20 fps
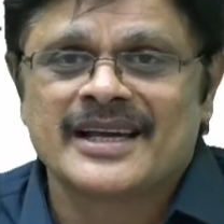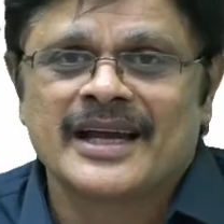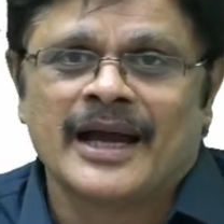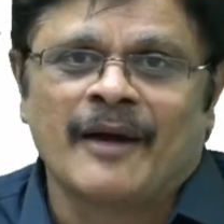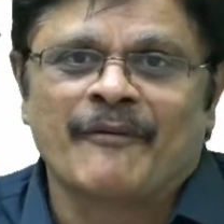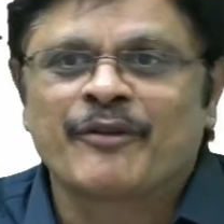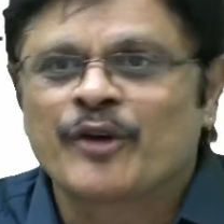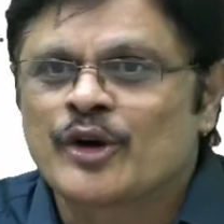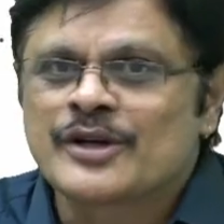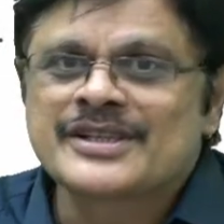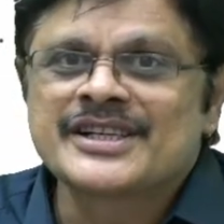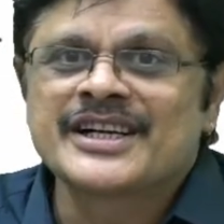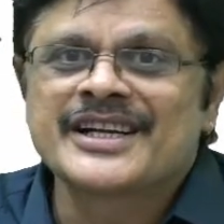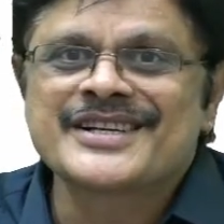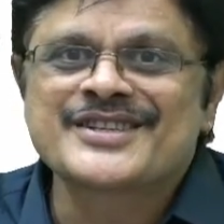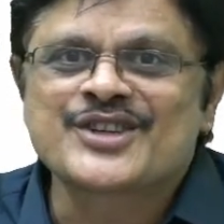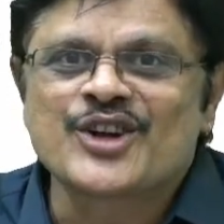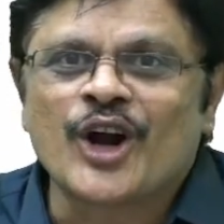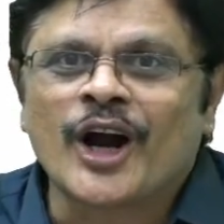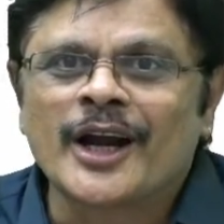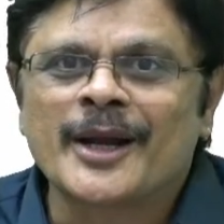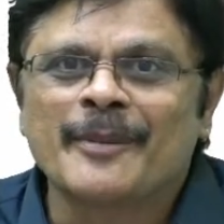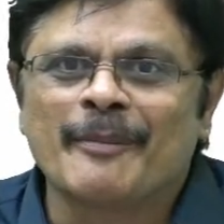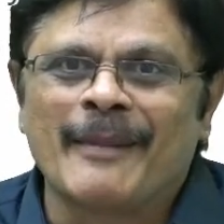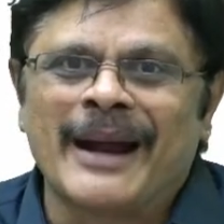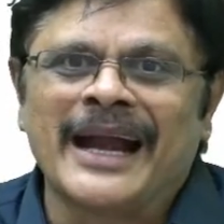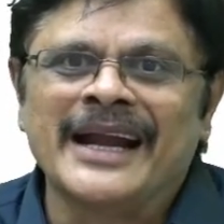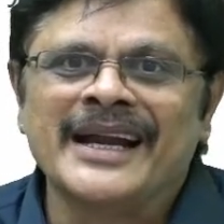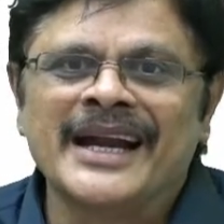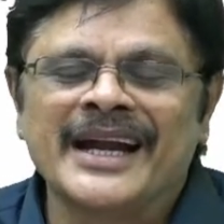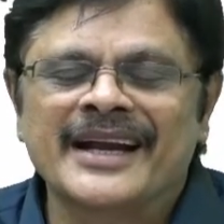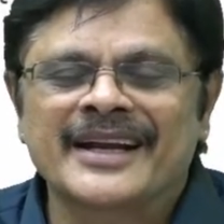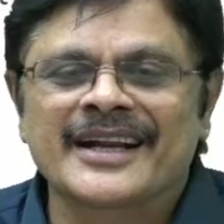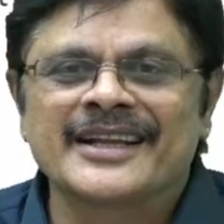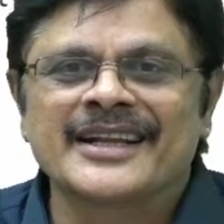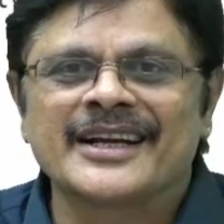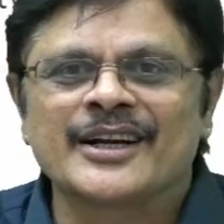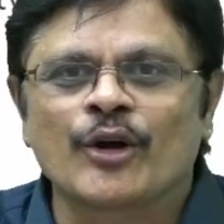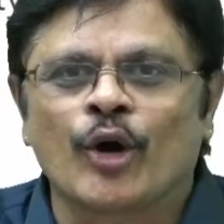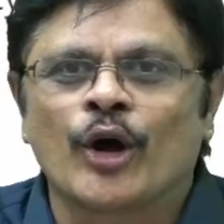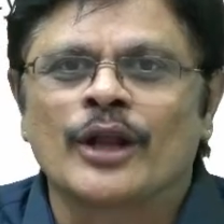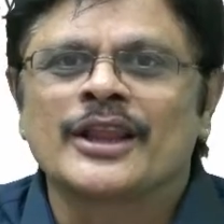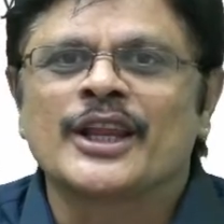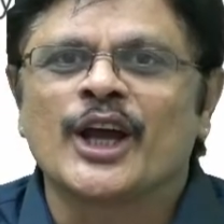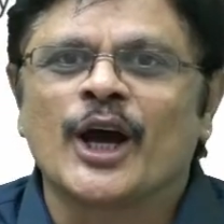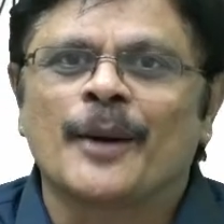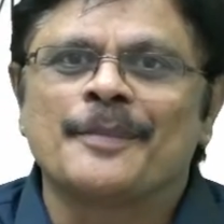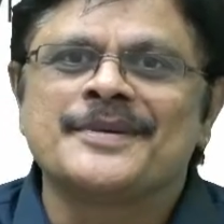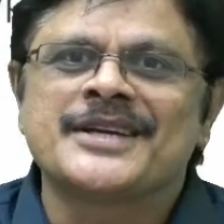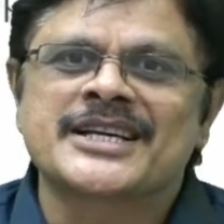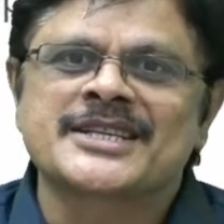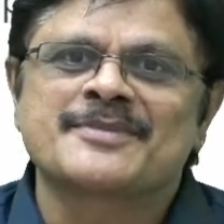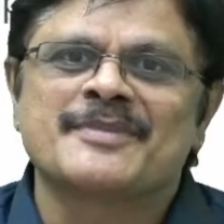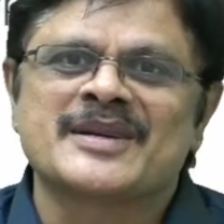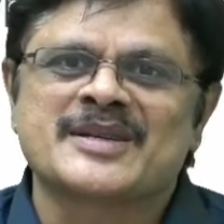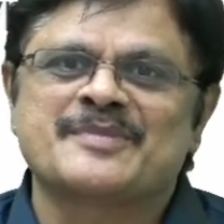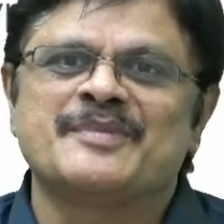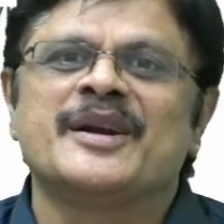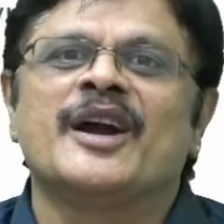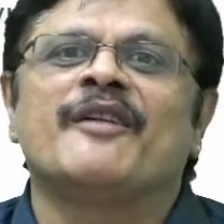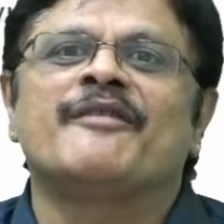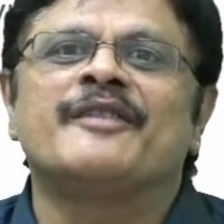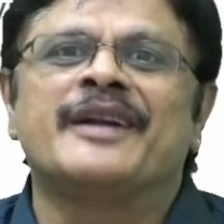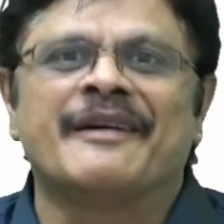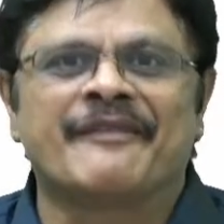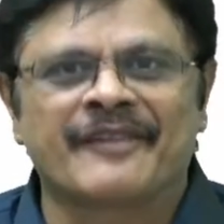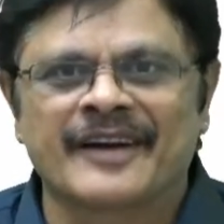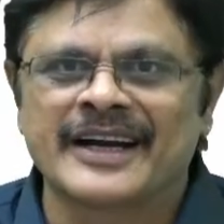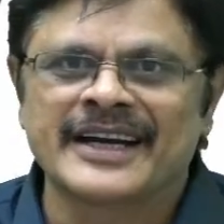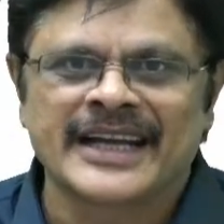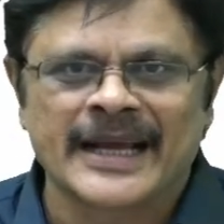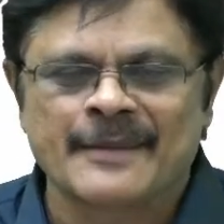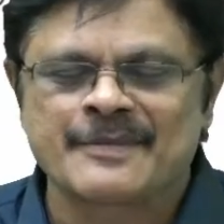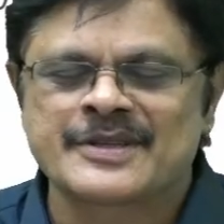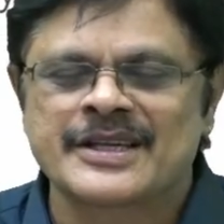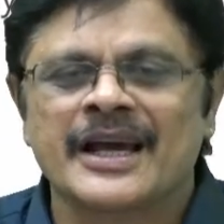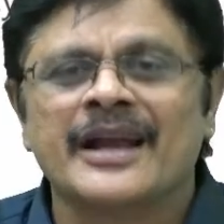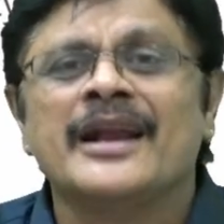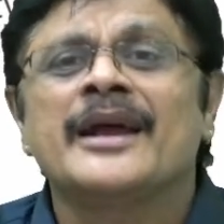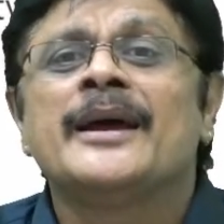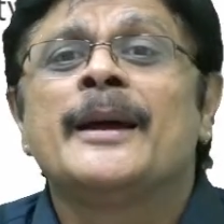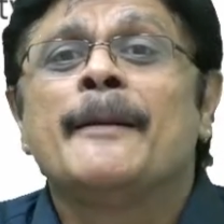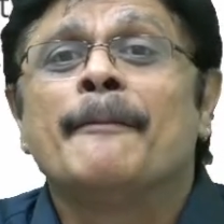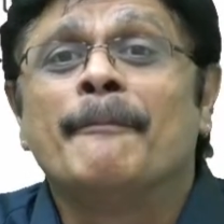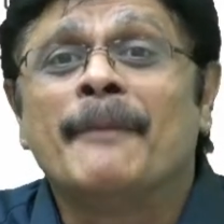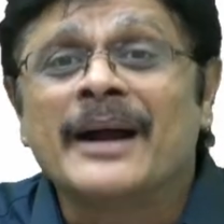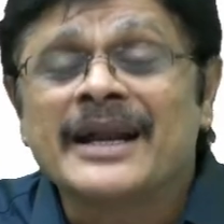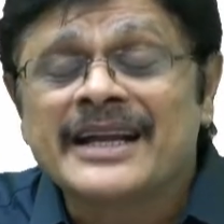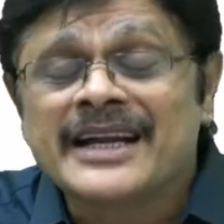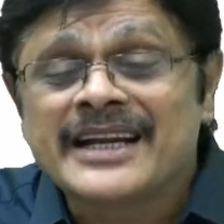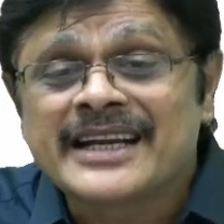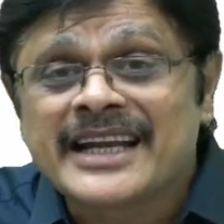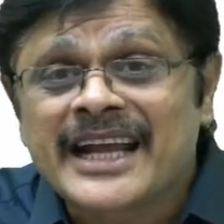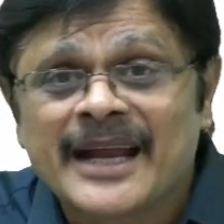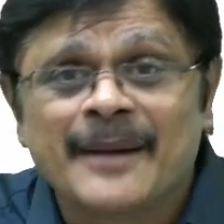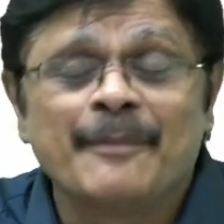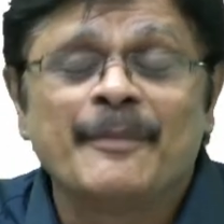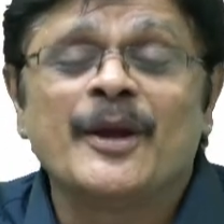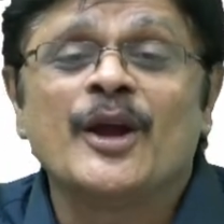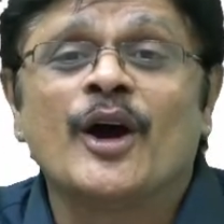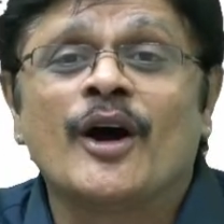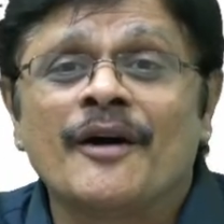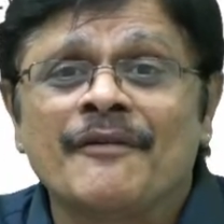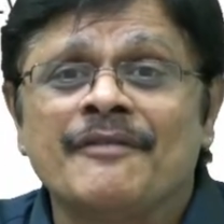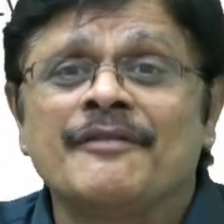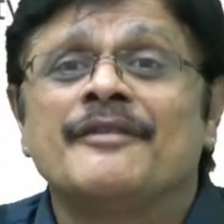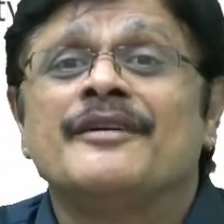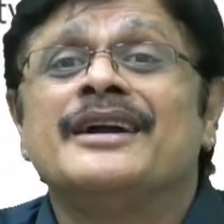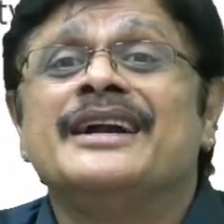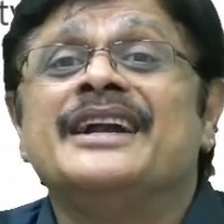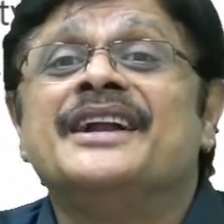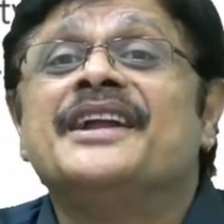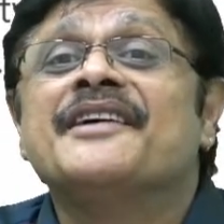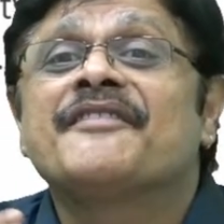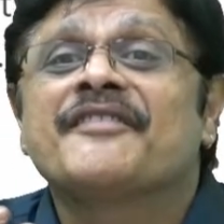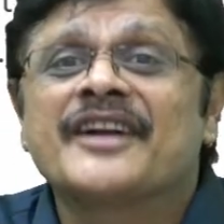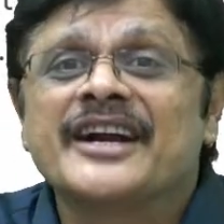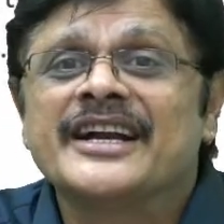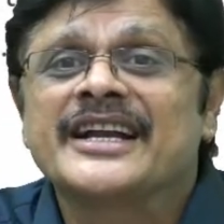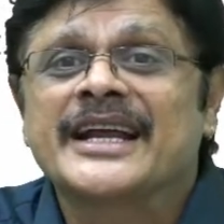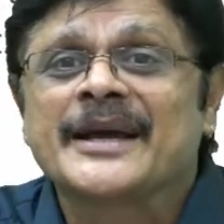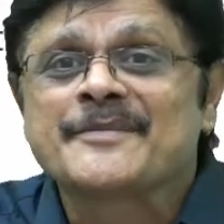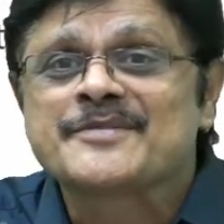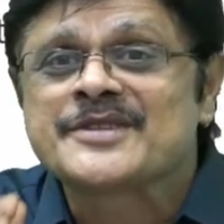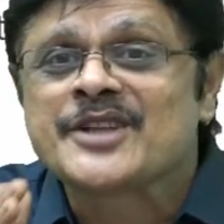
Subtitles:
Of course, it is not mandatory that all the objects must be of different types, sir, but it can be of different types.